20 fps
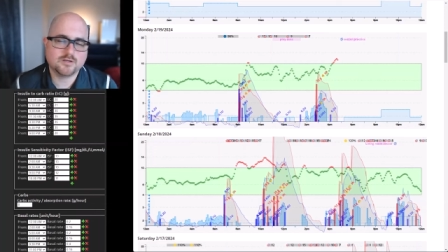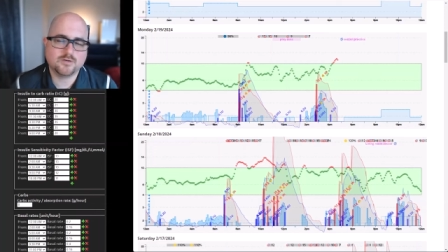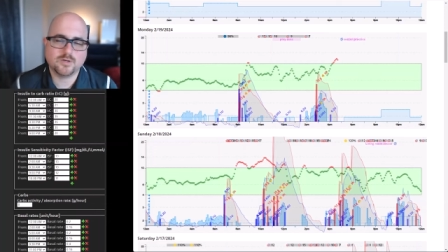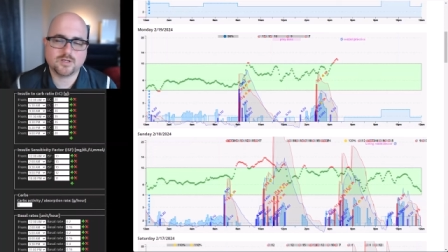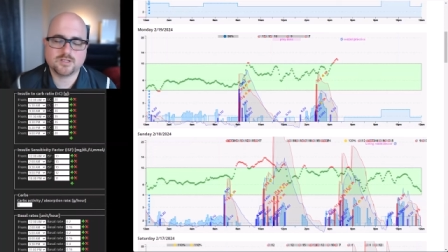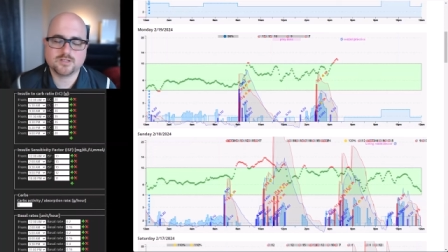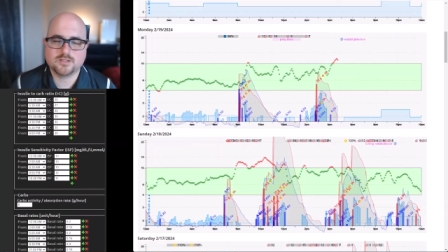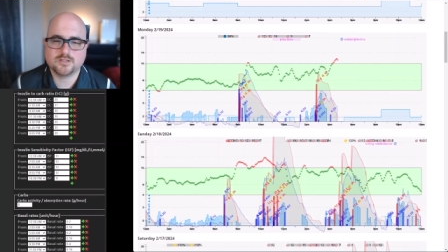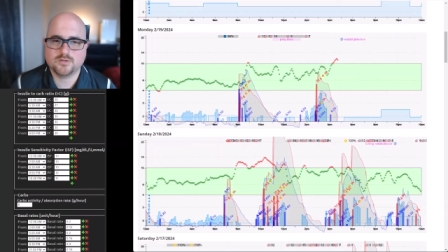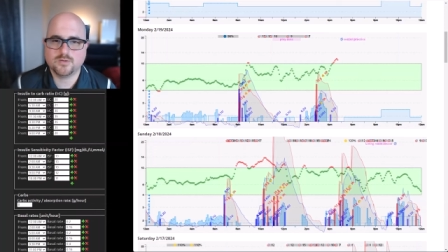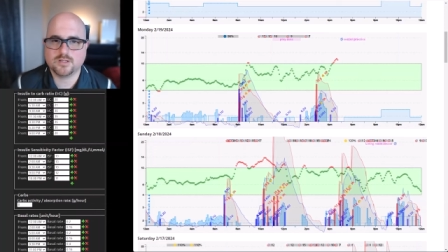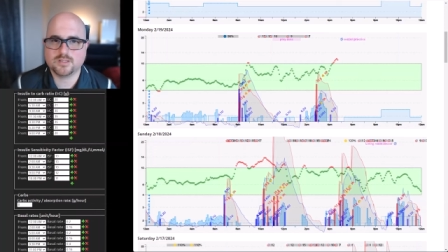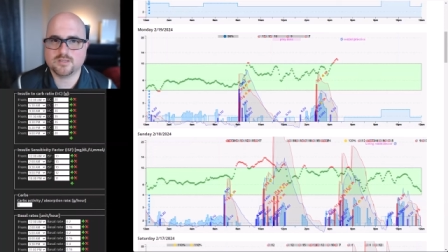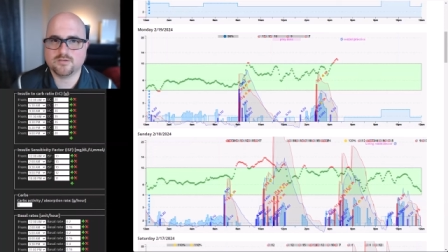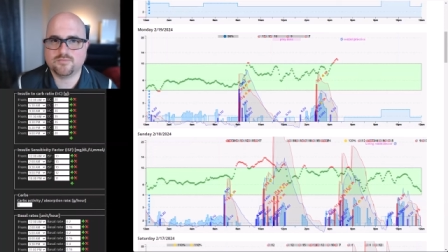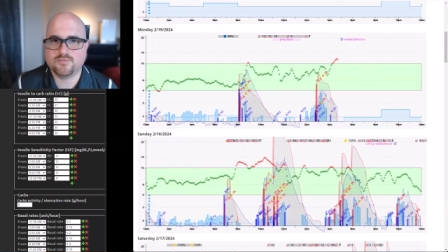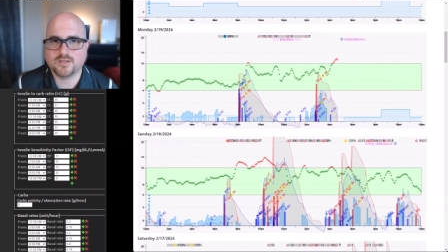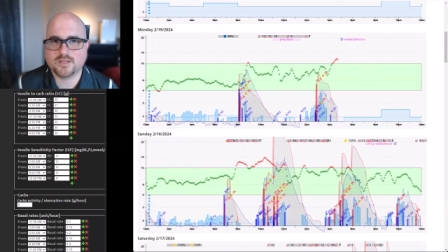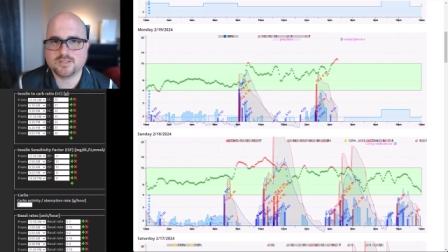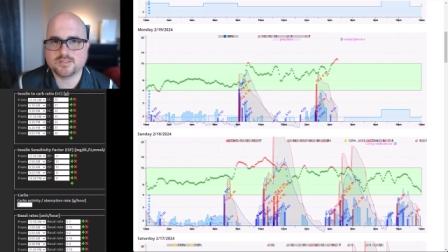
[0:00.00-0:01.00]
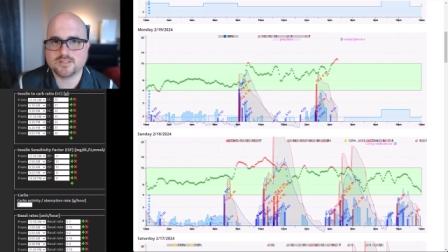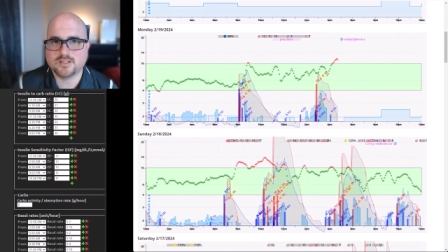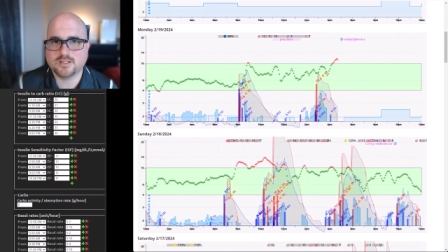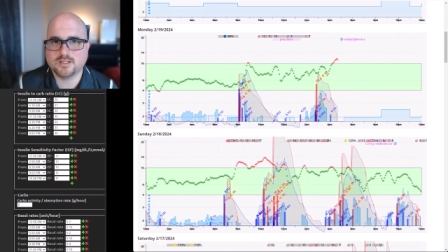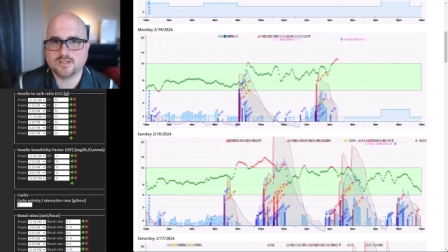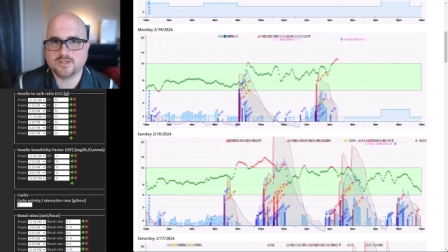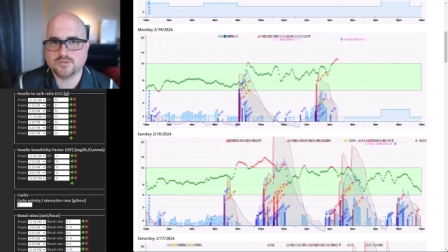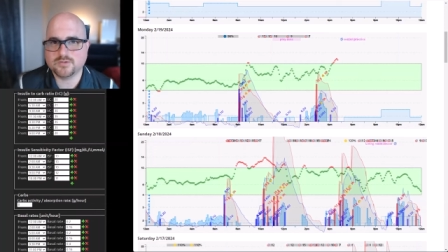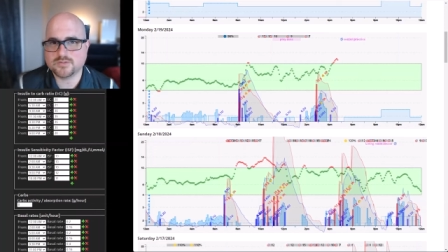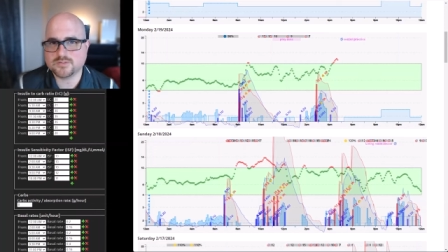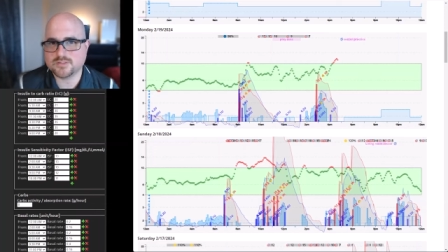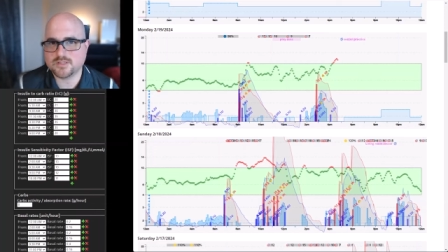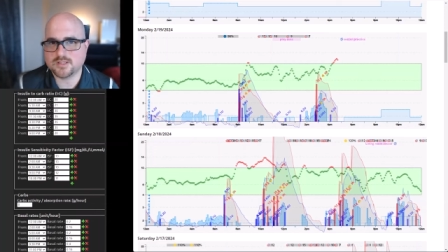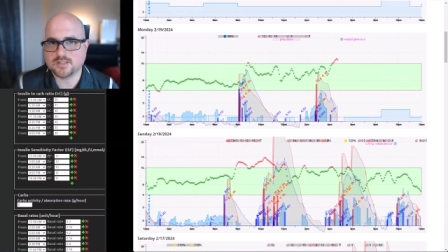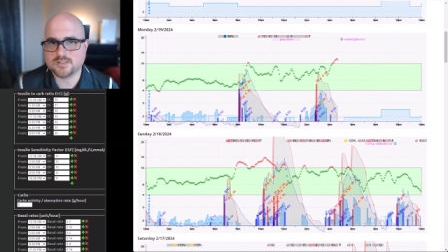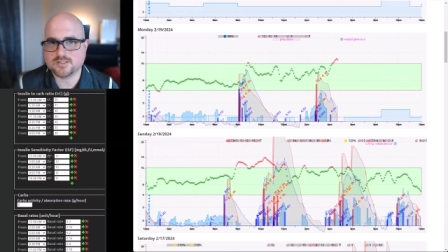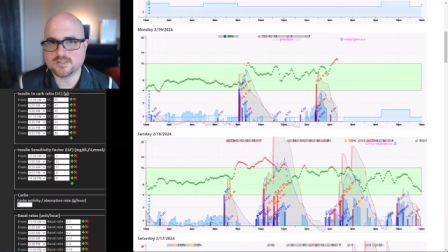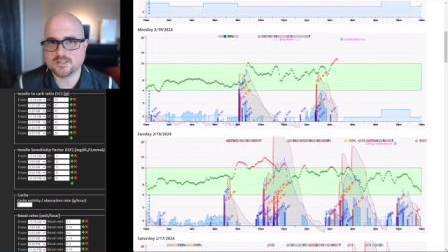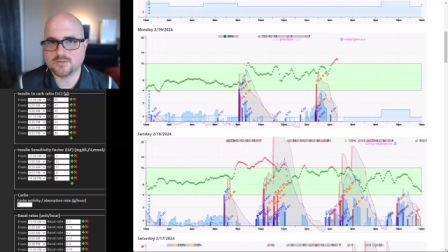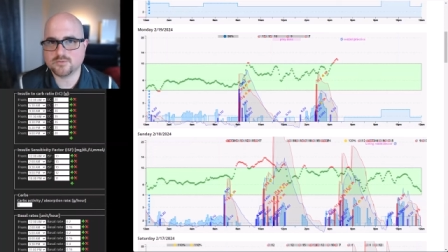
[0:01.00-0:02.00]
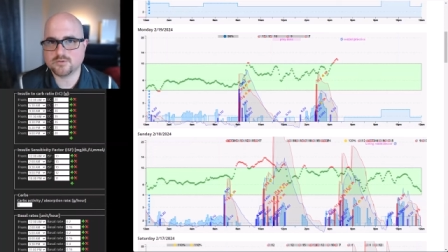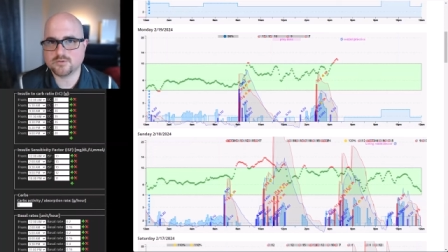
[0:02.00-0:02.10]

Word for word: Quick quick to fix the lows and slower